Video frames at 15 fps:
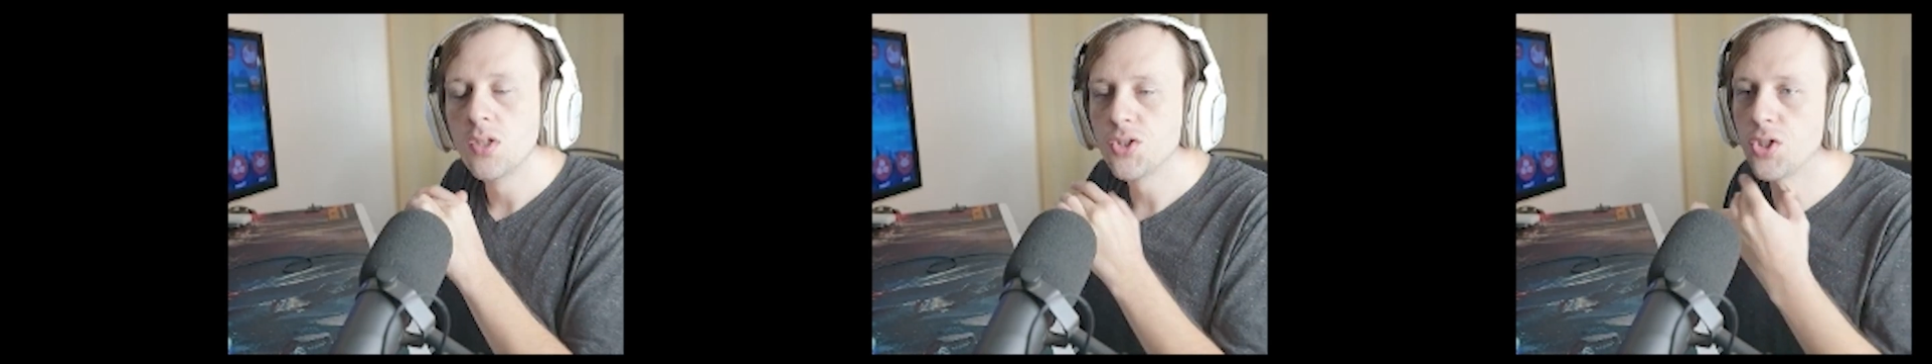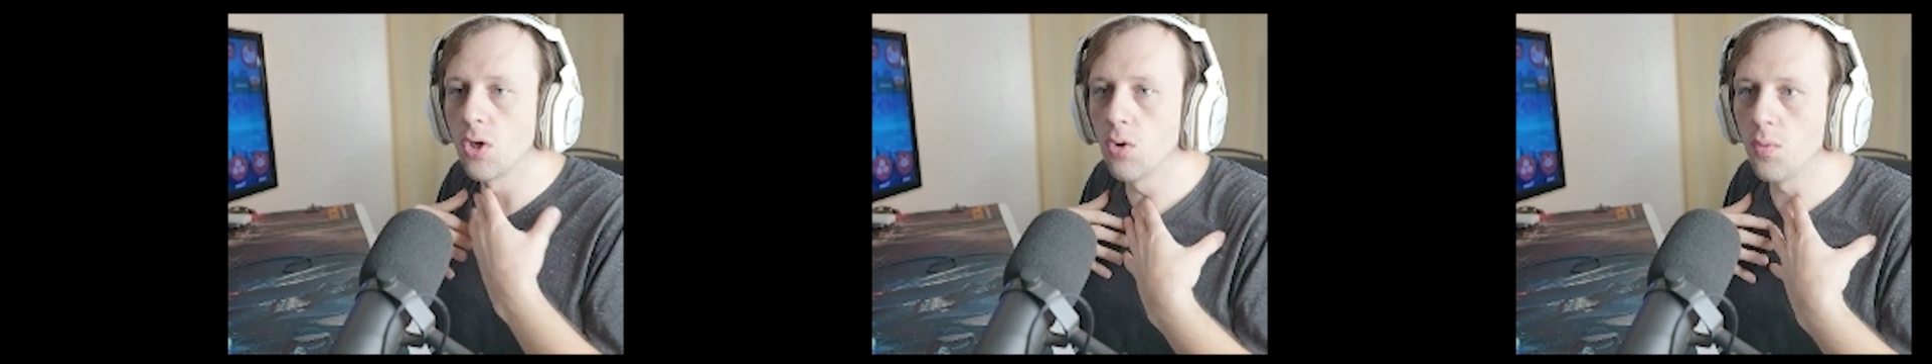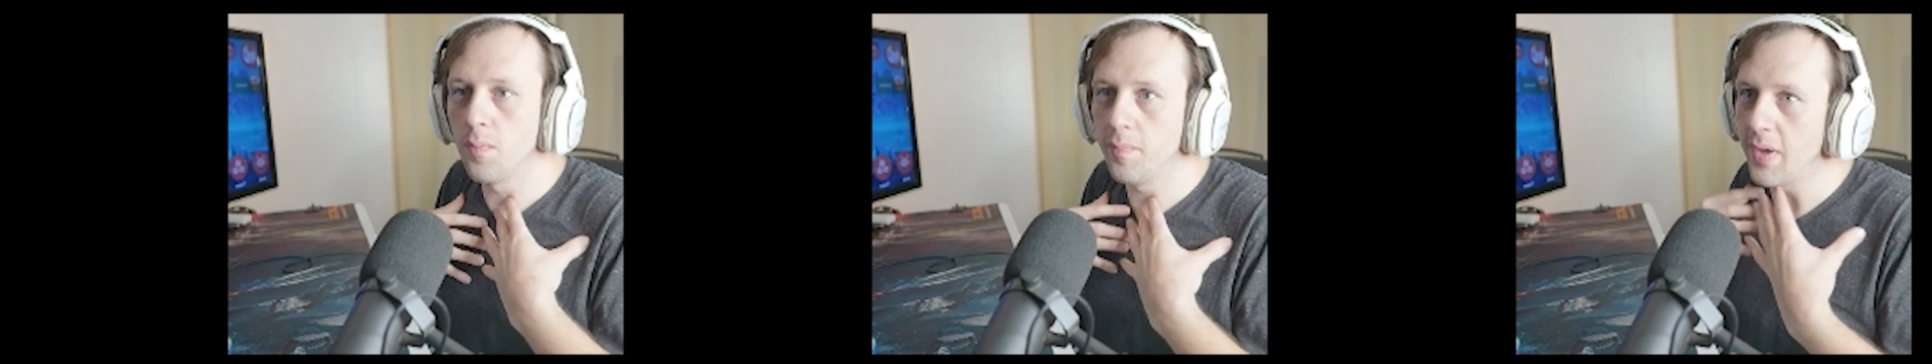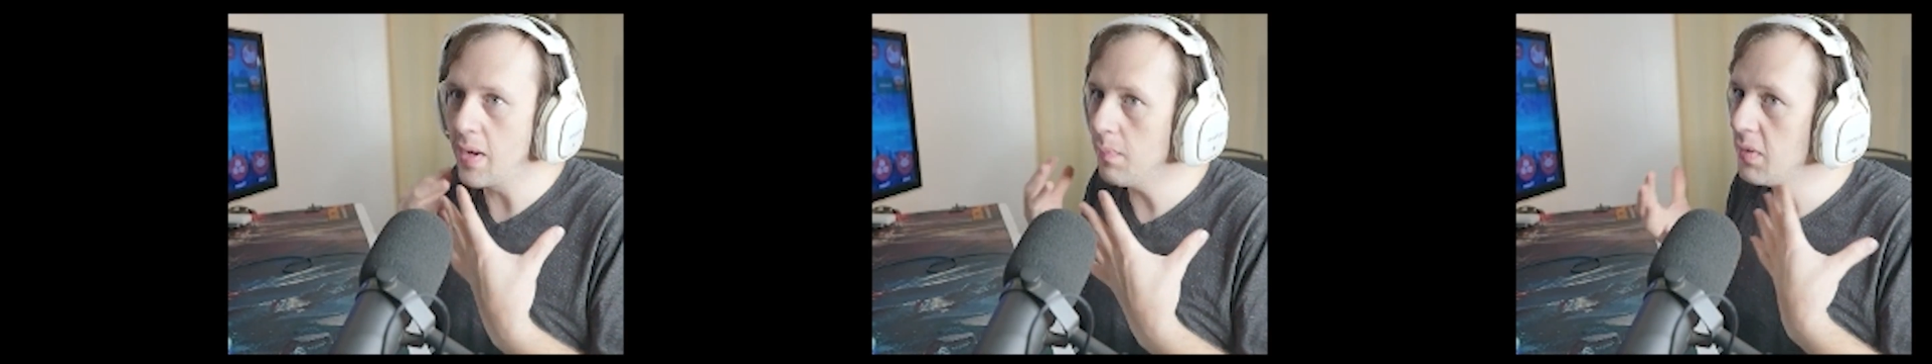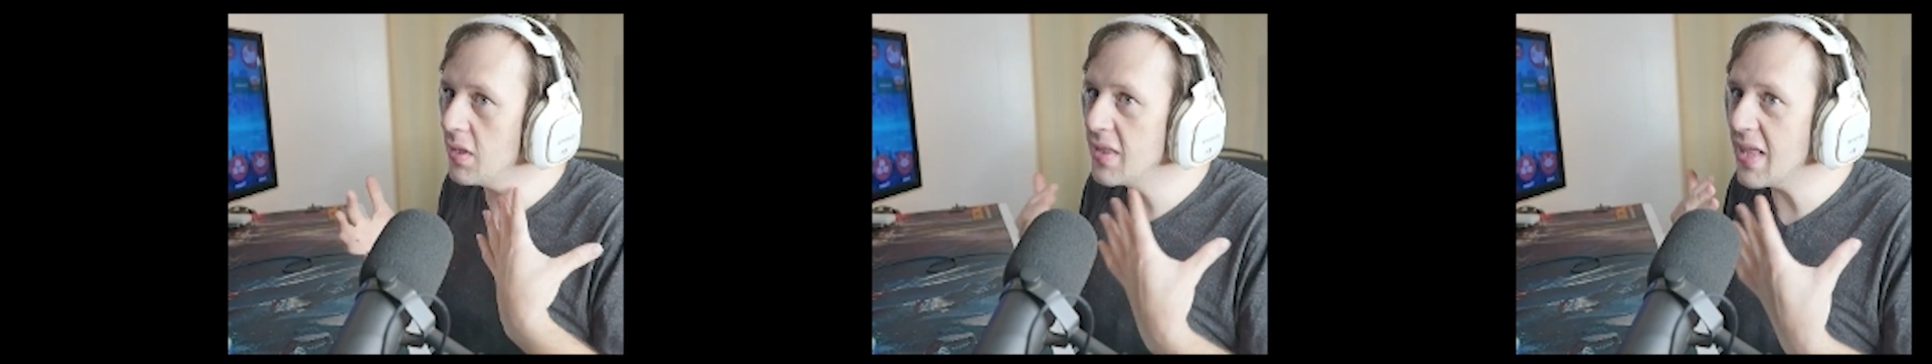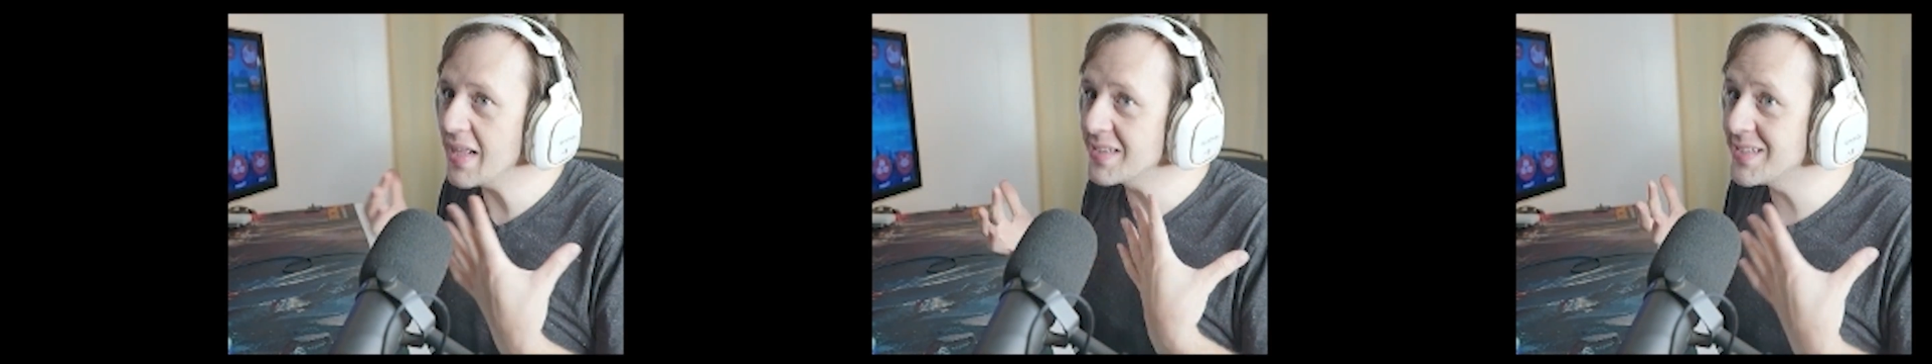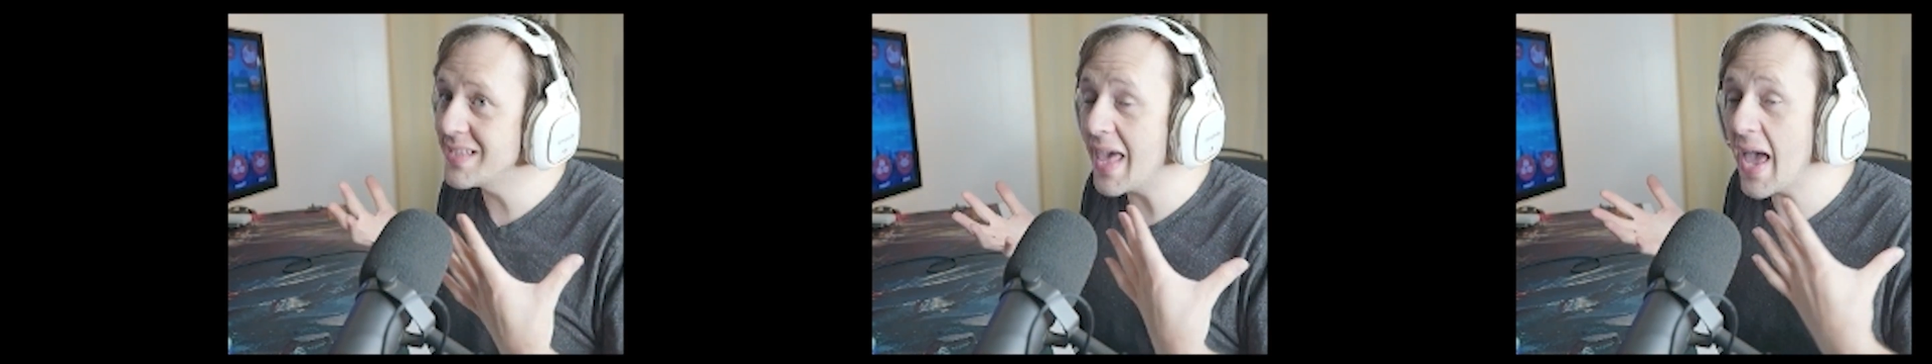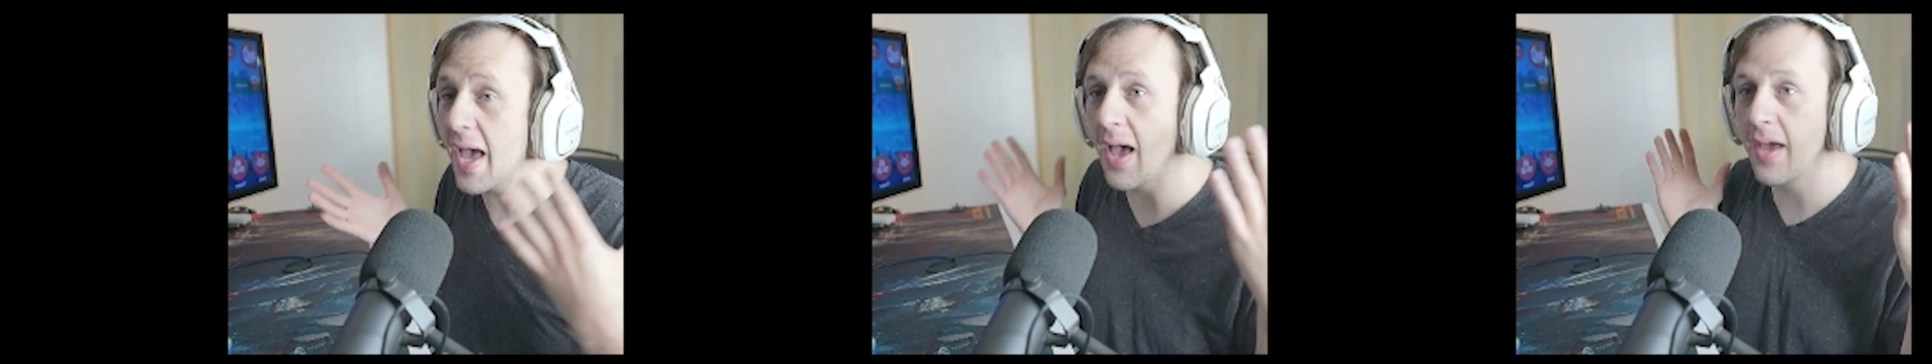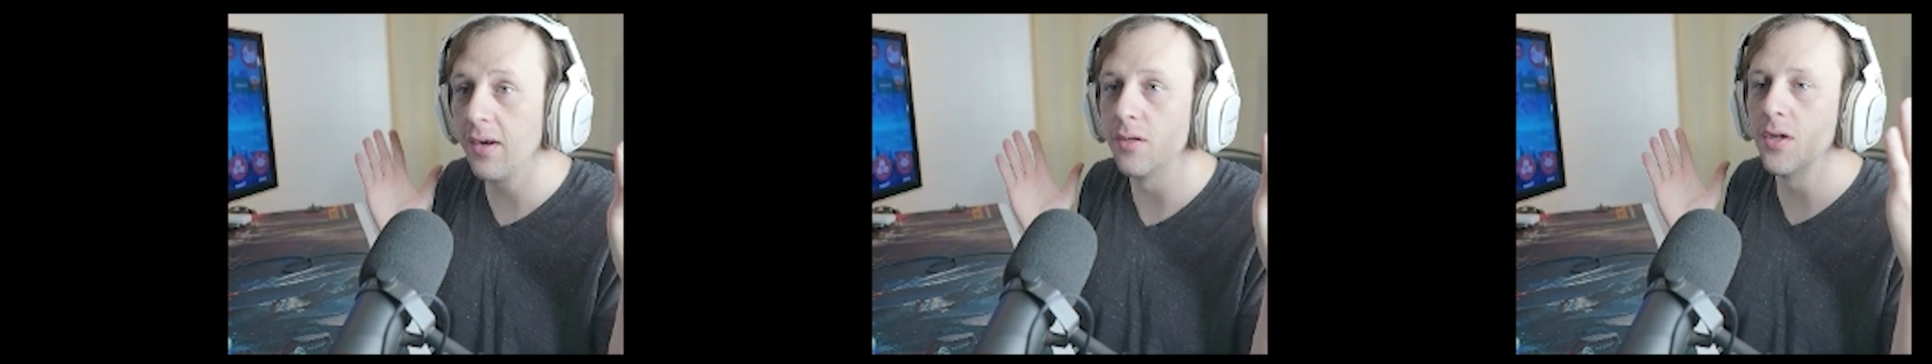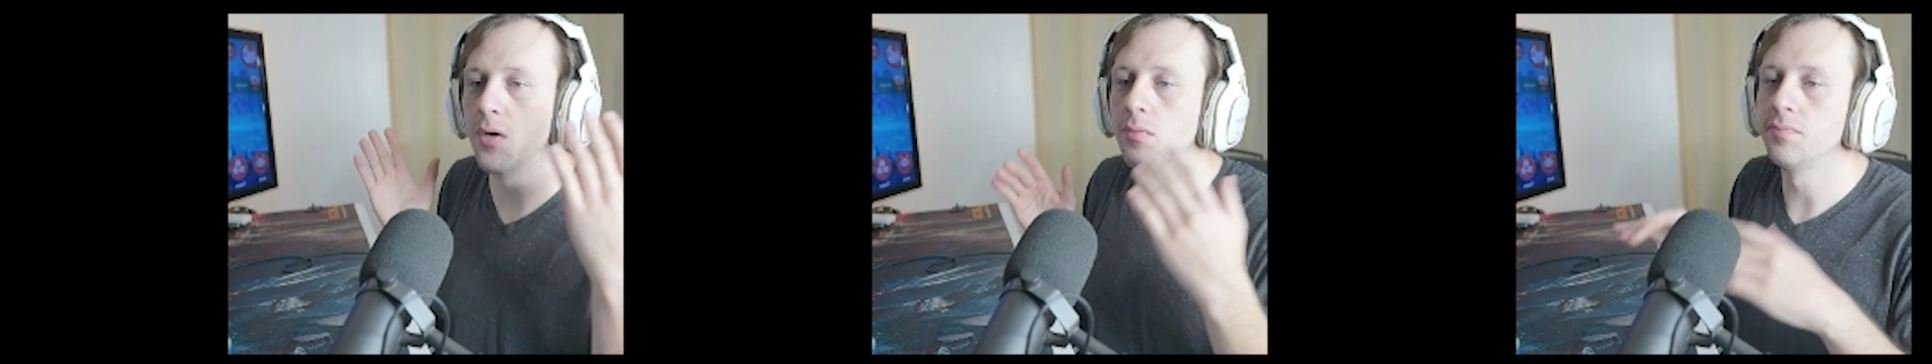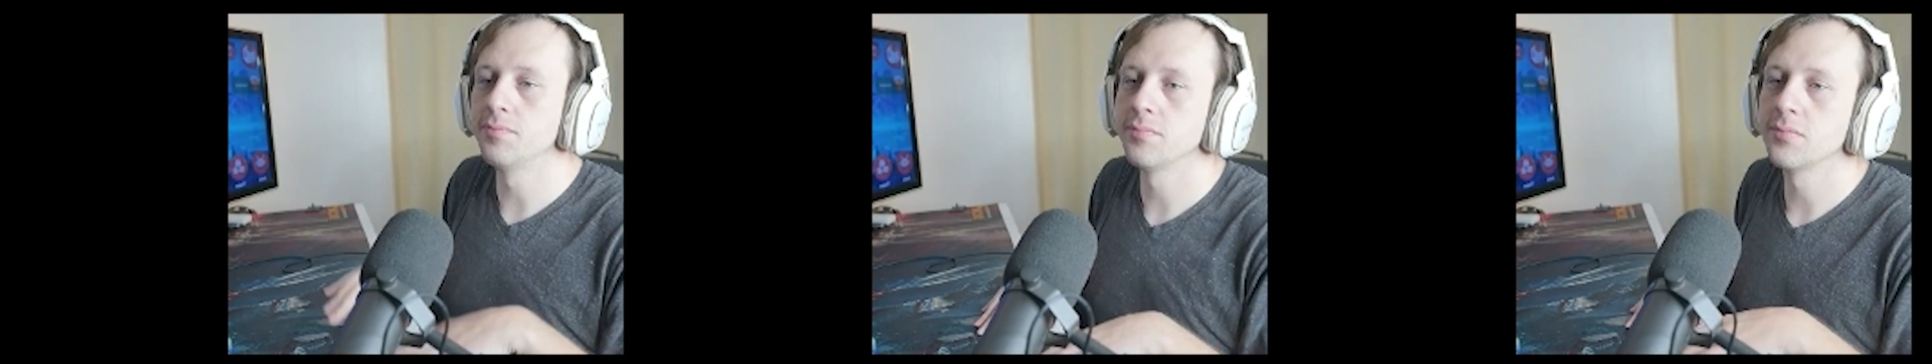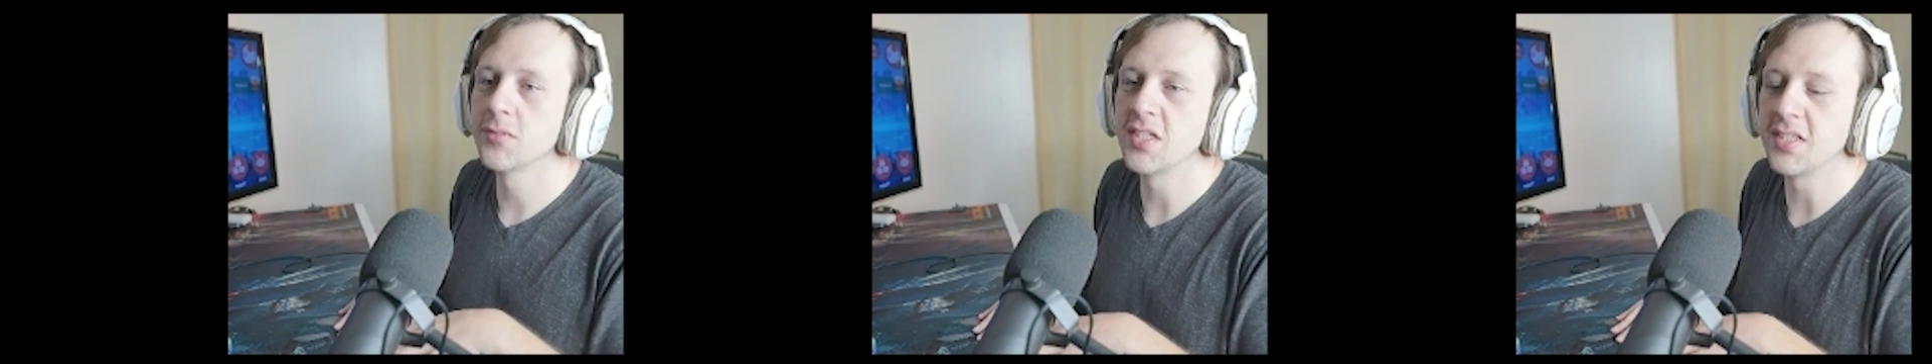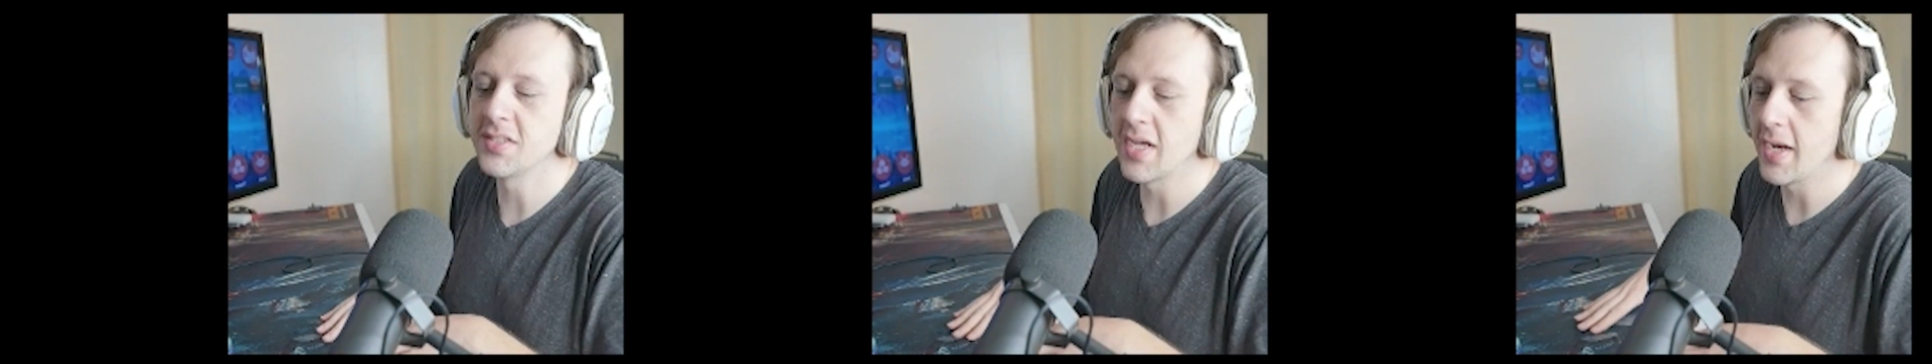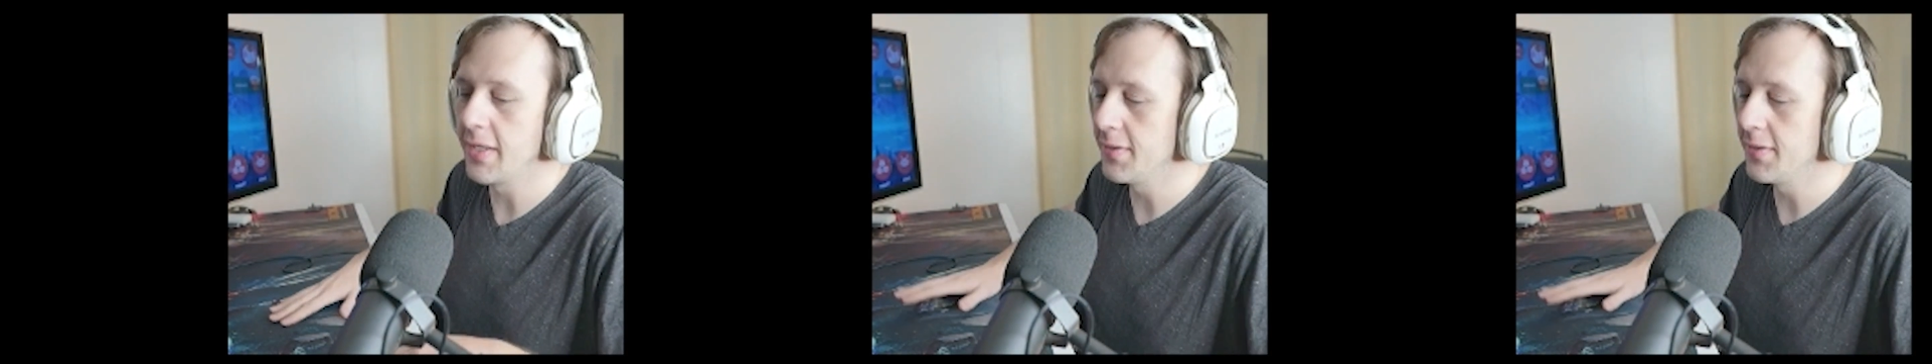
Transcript: So maybe that's that. I don't know. It's exciting